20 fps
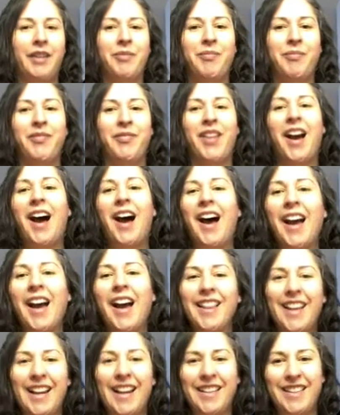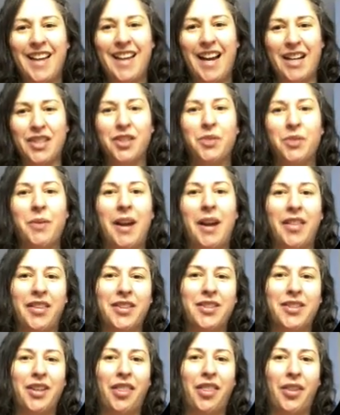I like to actually round this
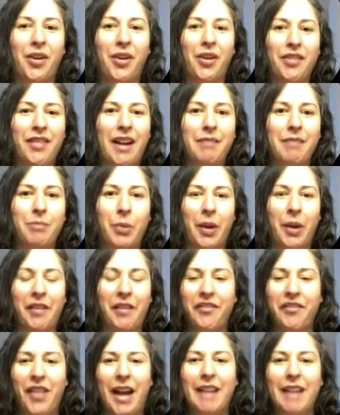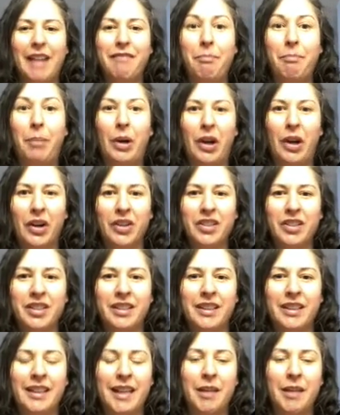to 35.5 personally,